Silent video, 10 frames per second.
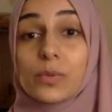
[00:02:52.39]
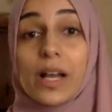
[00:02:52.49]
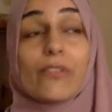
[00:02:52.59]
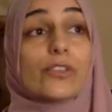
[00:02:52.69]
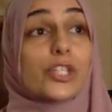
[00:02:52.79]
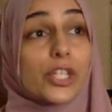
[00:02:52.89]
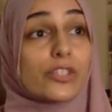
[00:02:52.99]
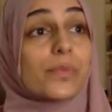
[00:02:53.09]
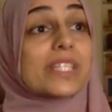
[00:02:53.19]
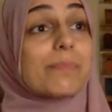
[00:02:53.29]
as well for
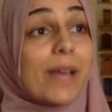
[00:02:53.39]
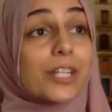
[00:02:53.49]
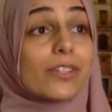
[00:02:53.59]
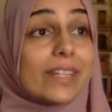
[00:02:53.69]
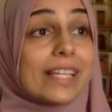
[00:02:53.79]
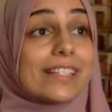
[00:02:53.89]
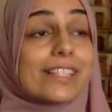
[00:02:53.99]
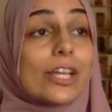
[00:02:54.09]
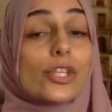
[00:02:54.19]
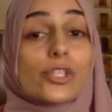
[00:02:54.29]
children with special needs.